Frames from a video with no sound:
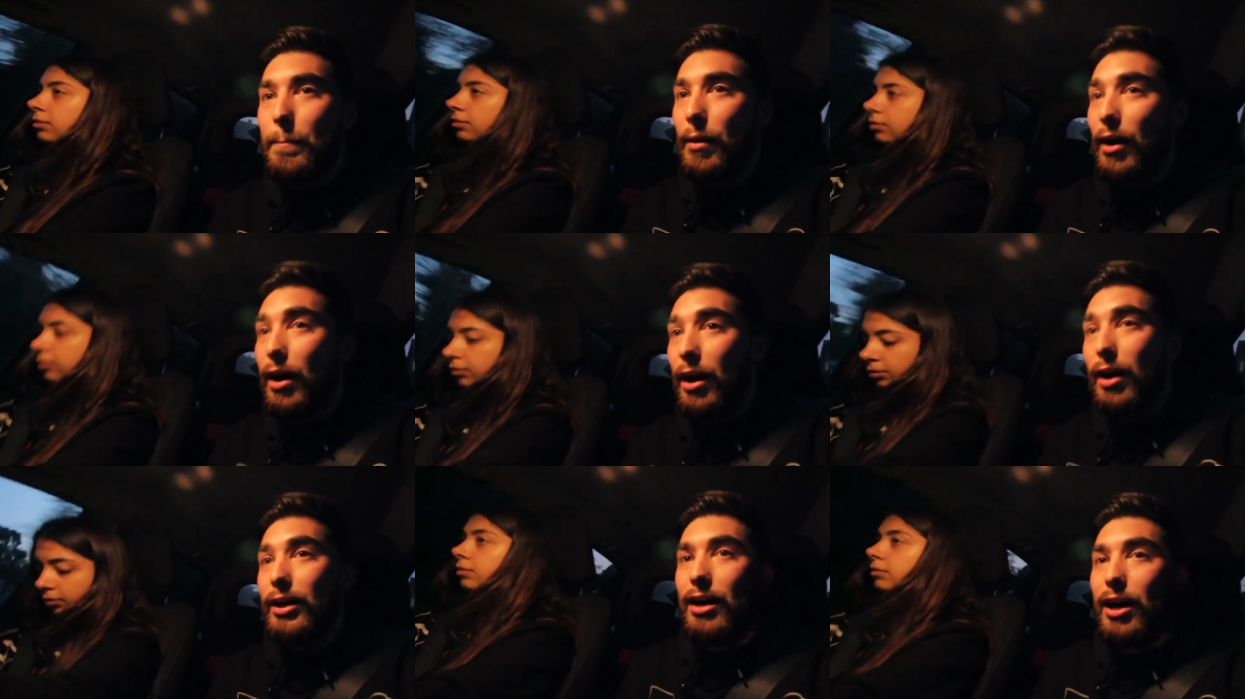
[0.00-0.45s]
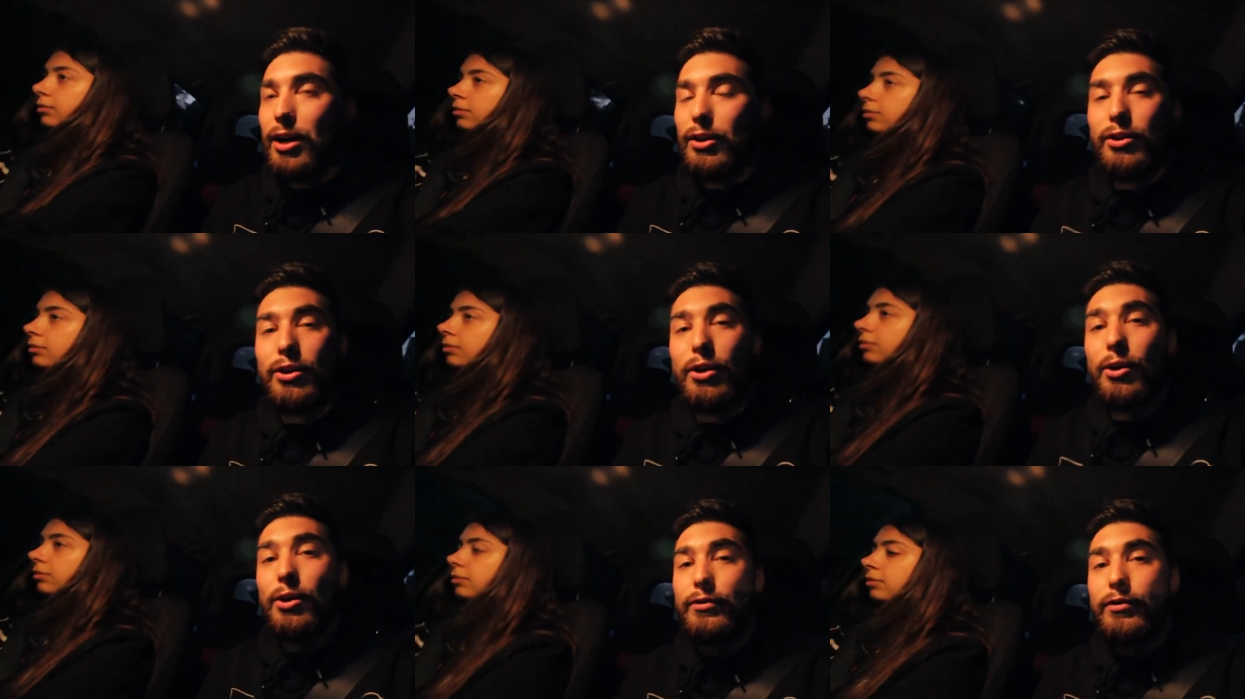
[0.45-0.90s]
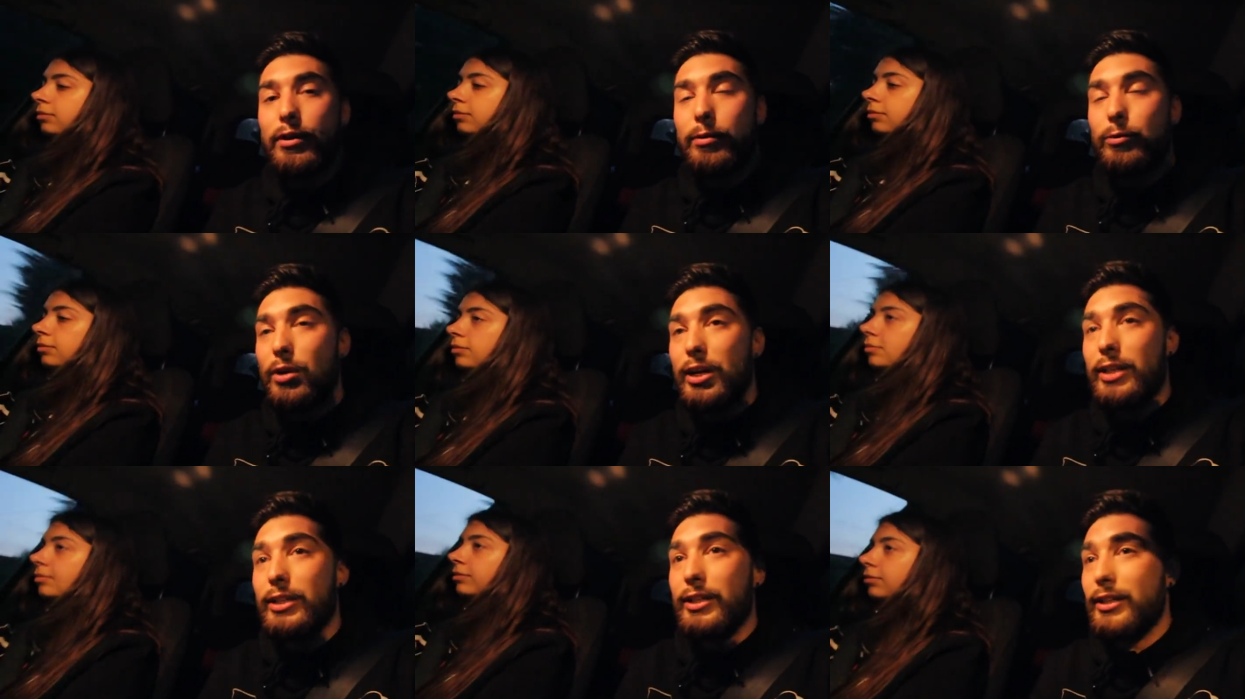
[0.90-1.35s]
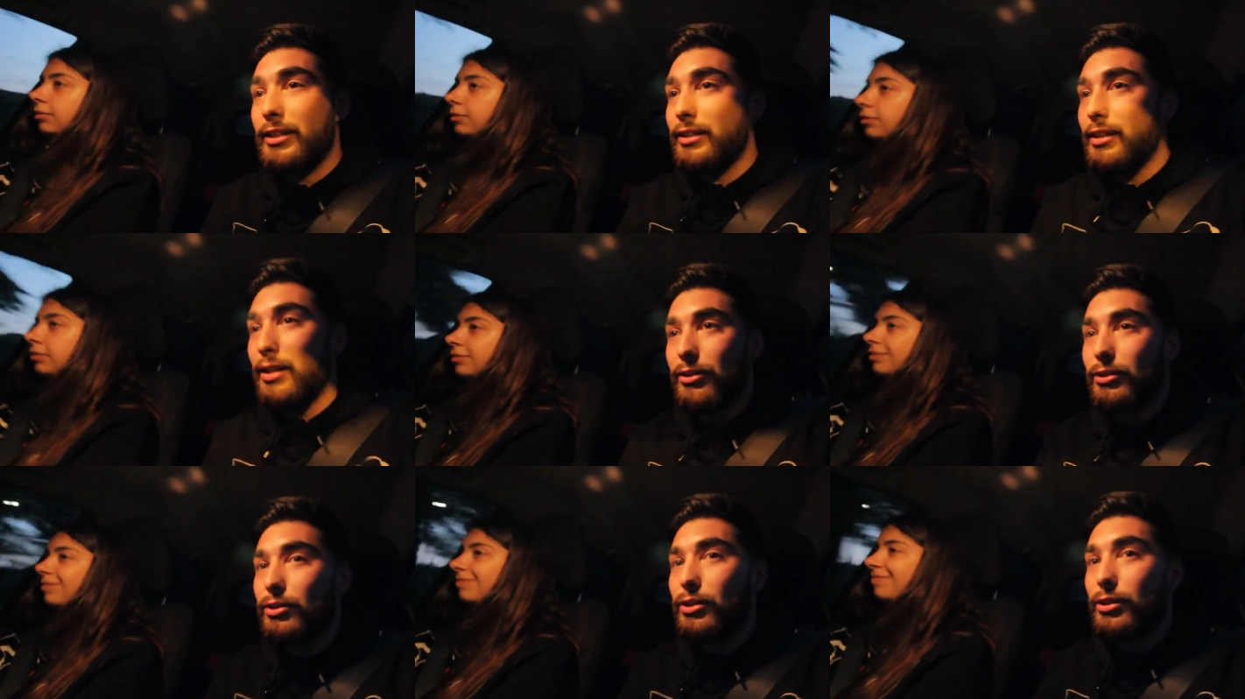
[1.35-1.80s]
Speaker 1: But I don't know if I'm ready.
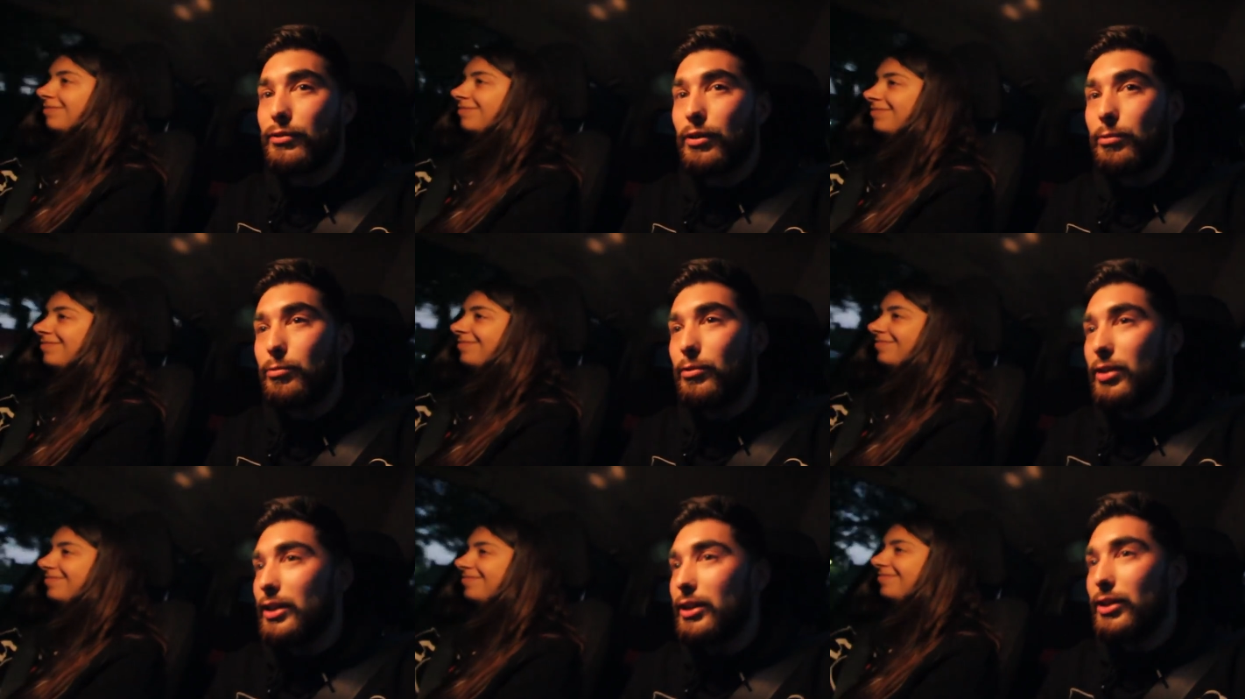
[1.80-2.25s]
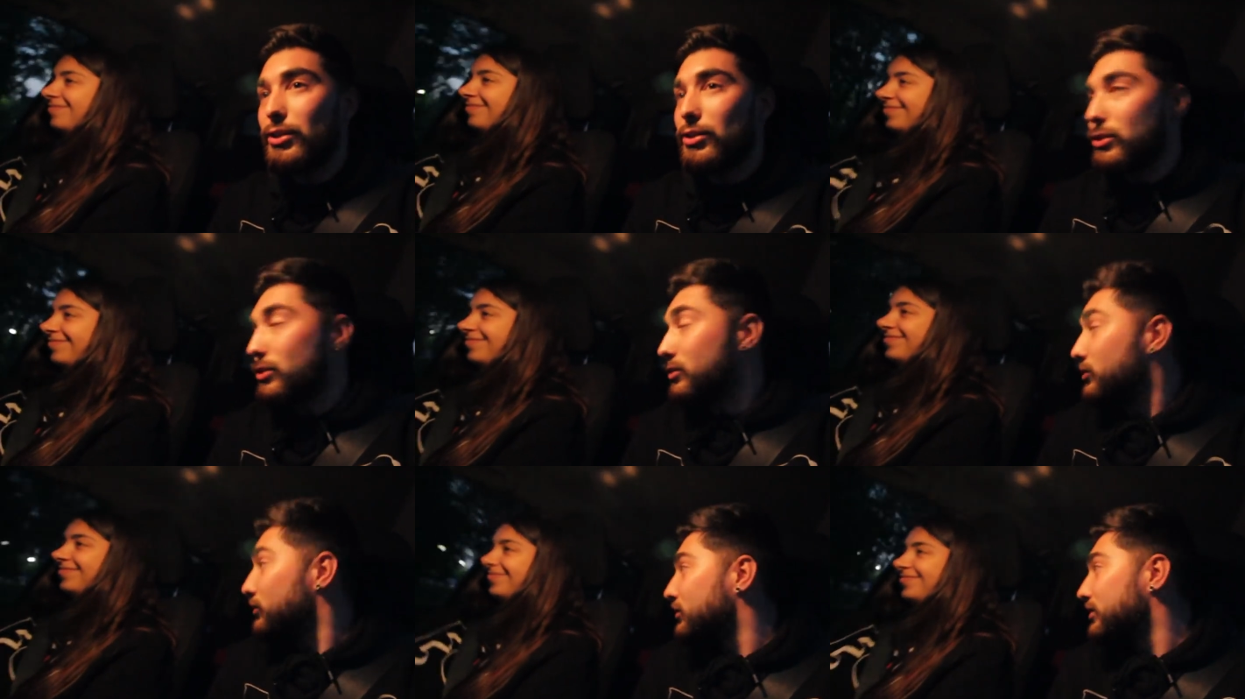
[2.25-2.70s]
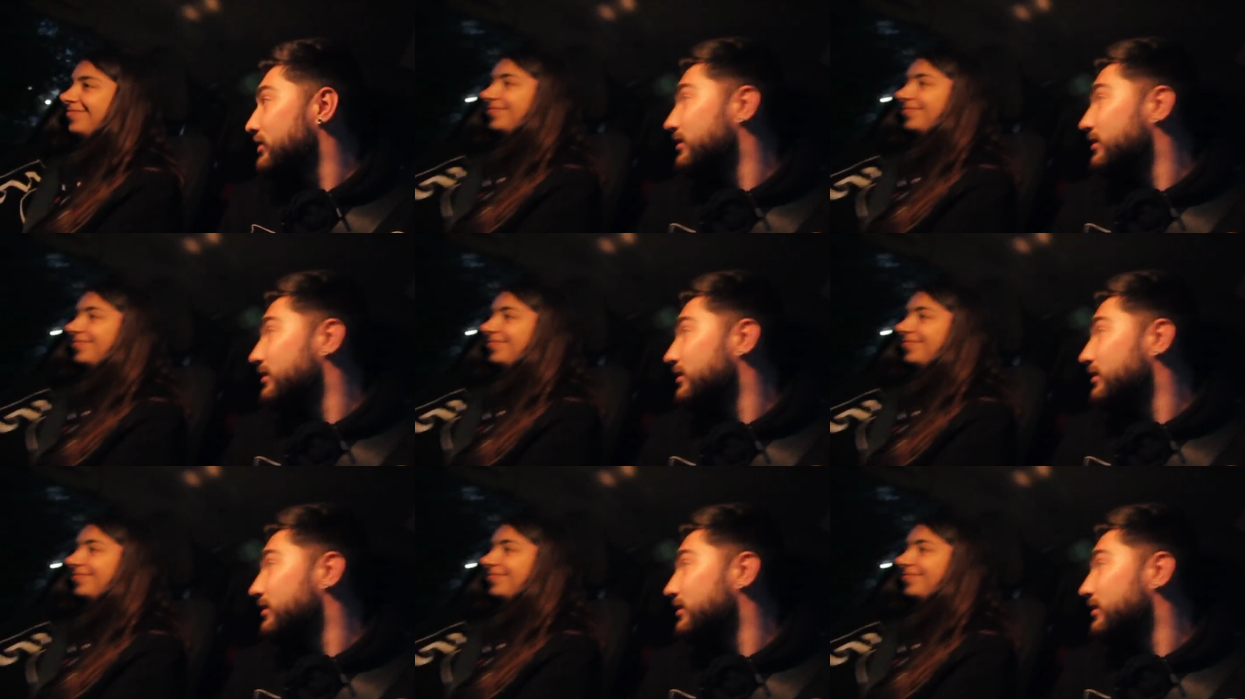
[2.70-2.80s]
I don't know if I'm ready because